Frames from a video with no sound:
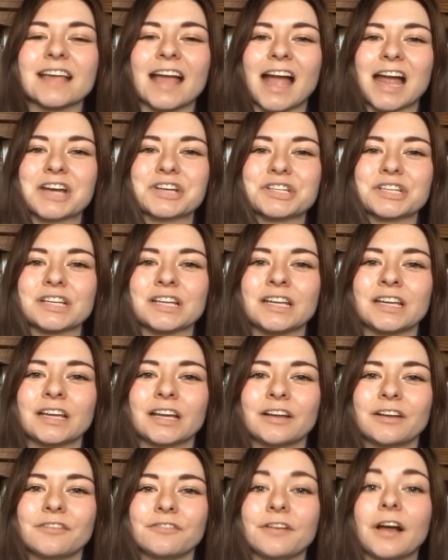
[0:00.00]
actually
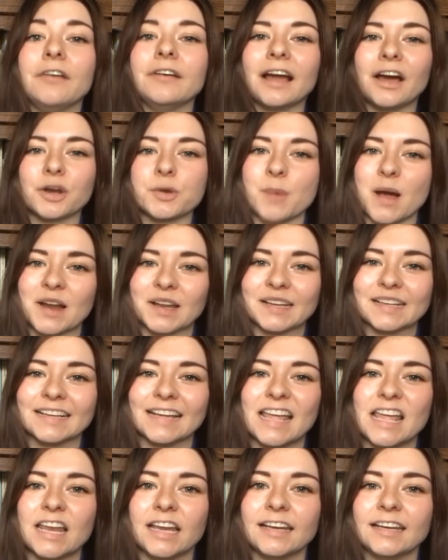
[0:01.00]
found out about it,
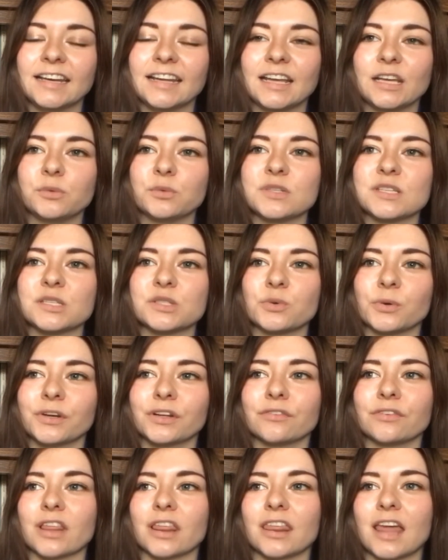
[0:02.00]
and it was sort
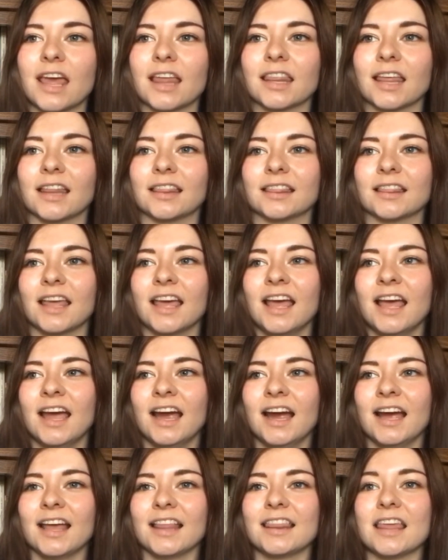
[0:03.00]
of a thing that
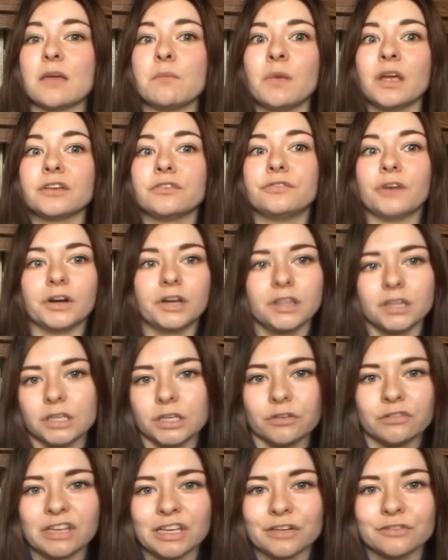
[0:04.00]
they made fun of the
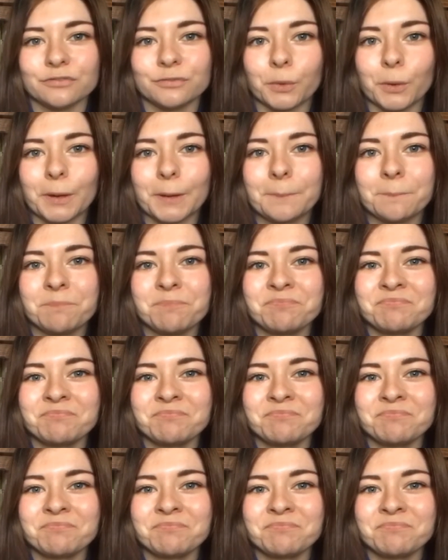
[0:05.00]
Union for.